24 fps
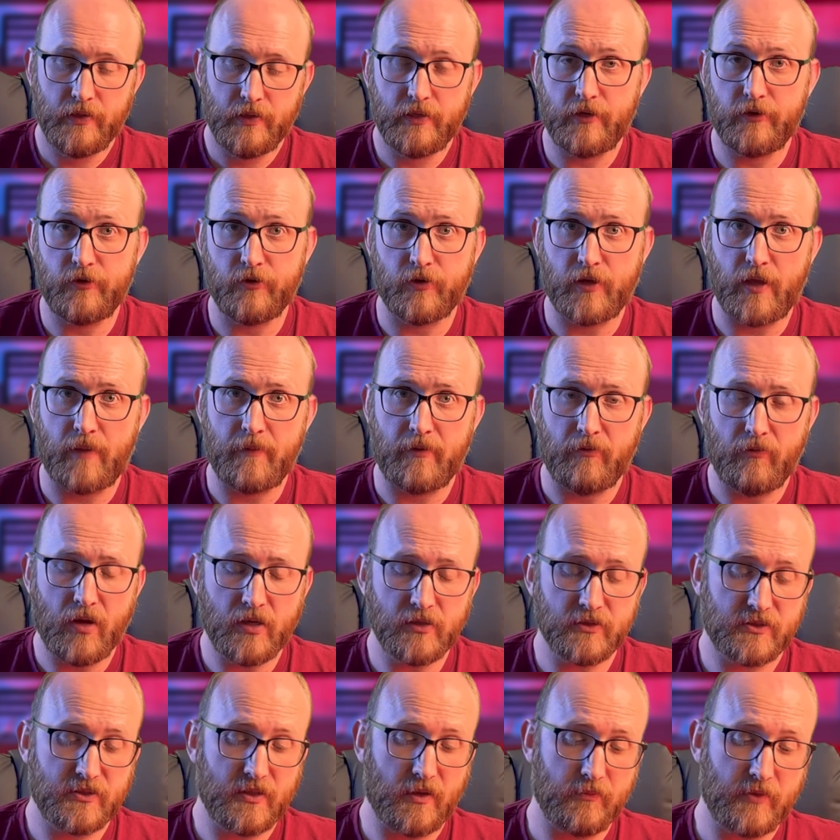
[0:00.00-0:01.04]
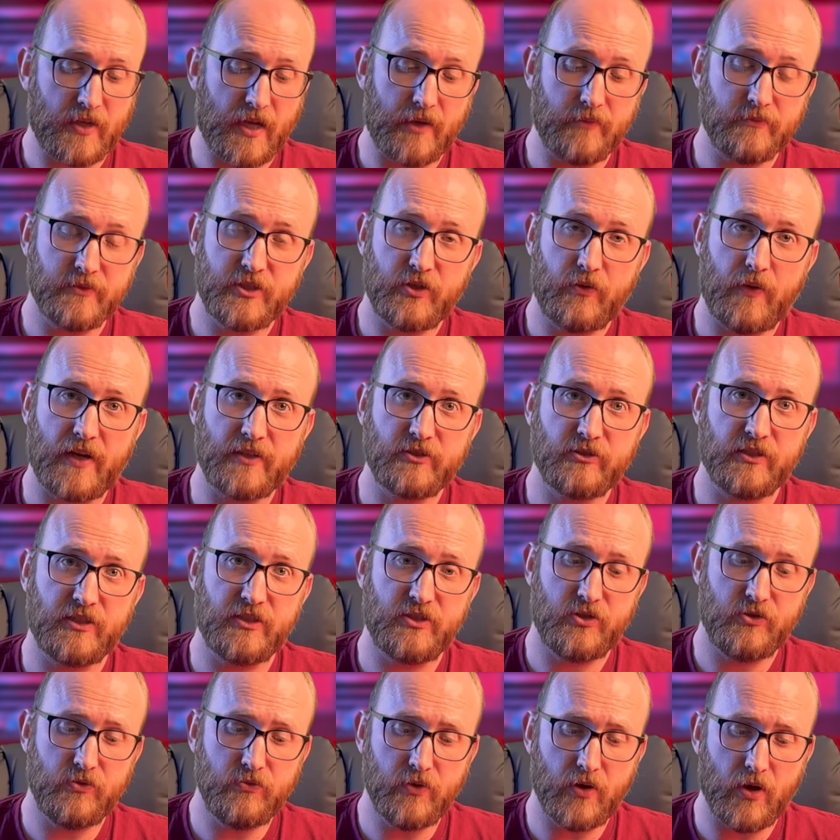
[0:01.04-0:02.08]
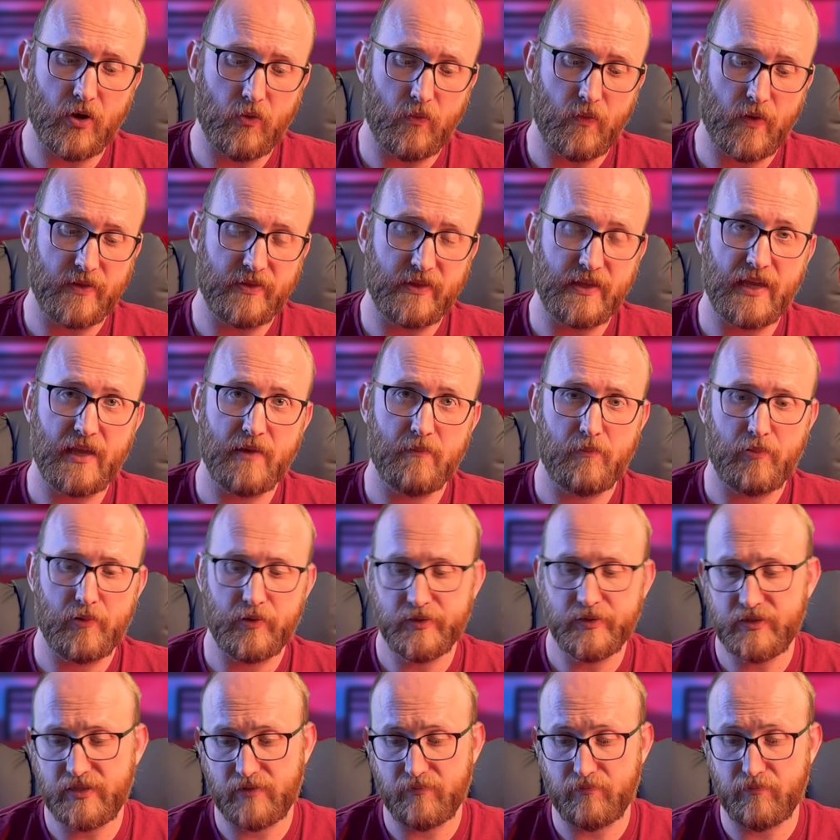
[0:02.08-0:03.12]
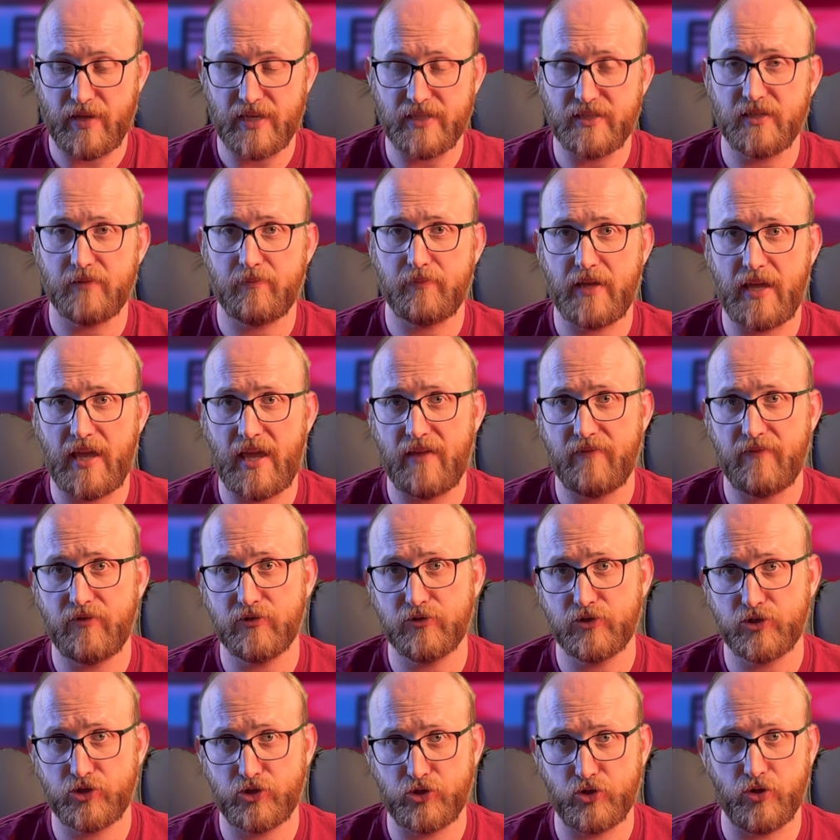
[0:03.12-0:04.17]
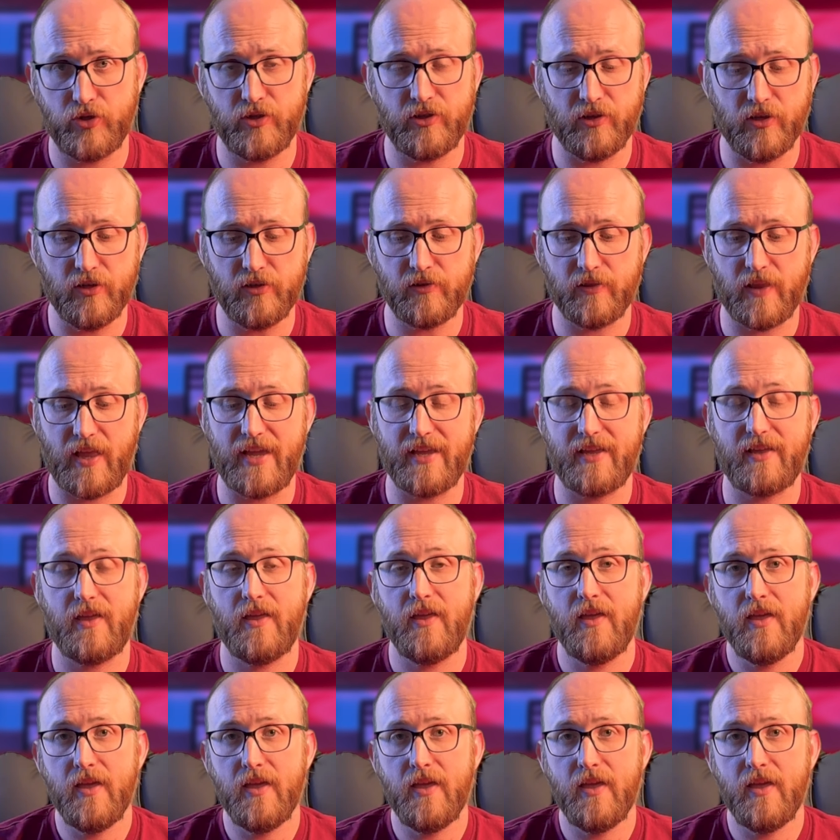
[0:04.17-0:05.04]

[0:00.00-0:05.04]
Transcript: Now, don't get me wrong, sometimes you actually do know what the inputs and basic behavior should look like.